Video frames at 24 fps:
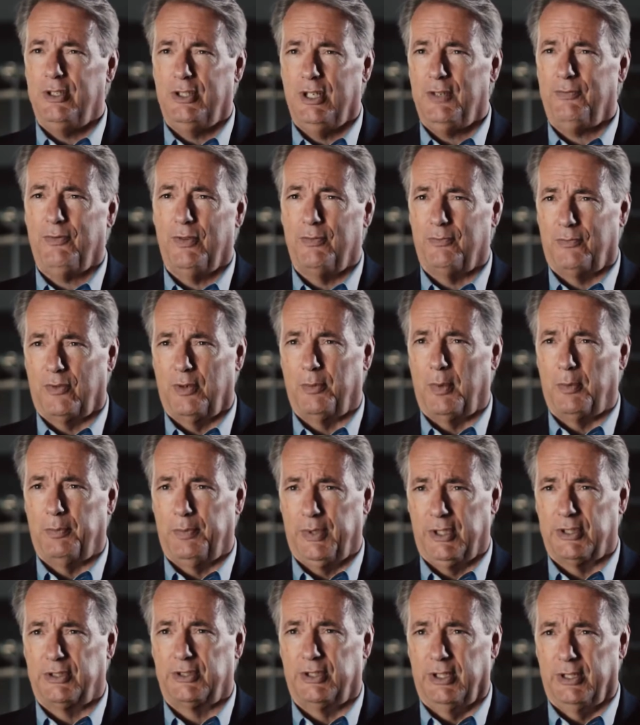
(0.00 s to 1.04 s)
different from a
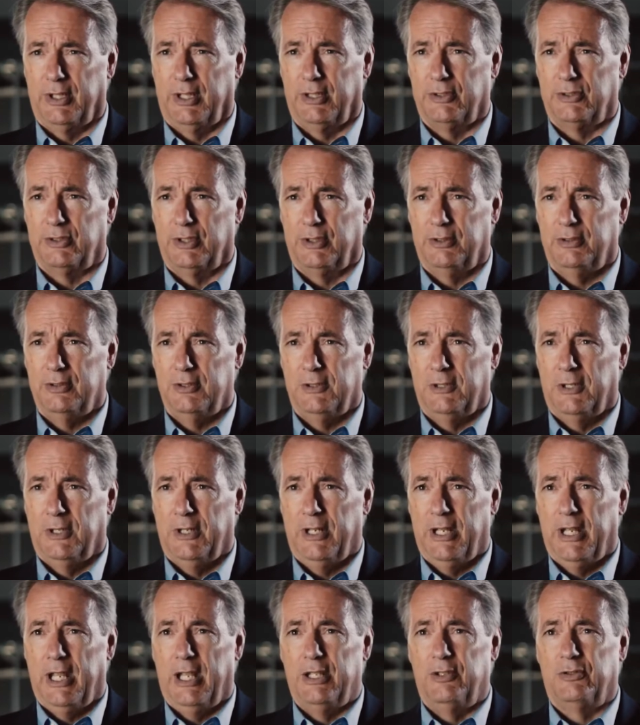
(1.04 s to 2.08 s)
piston
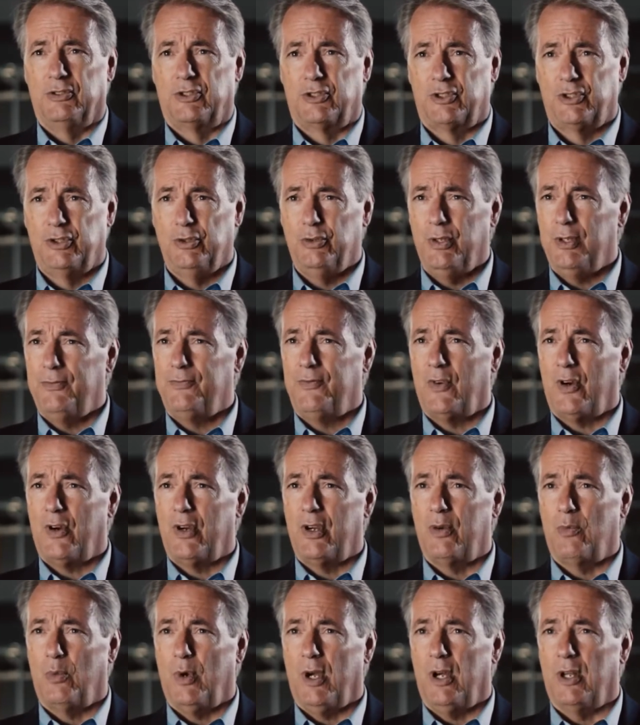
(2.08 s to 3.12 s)
engine, and it suited
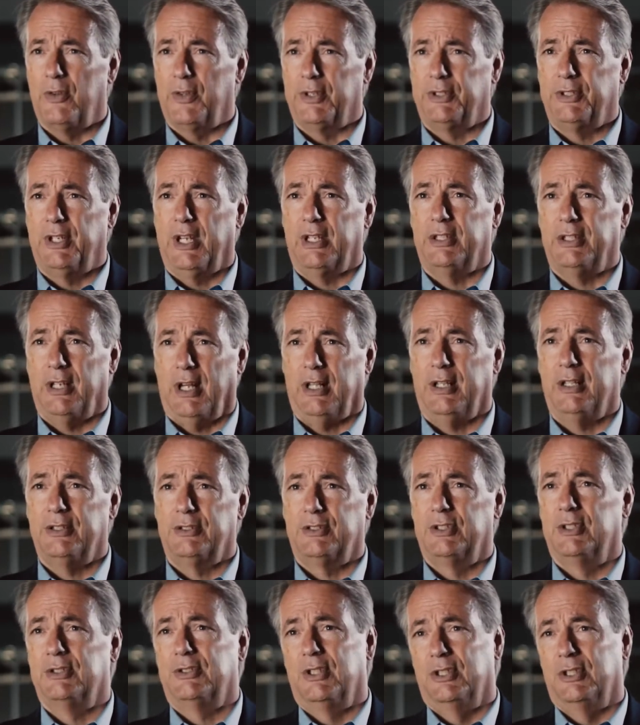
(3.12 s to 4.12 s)
very well the technologies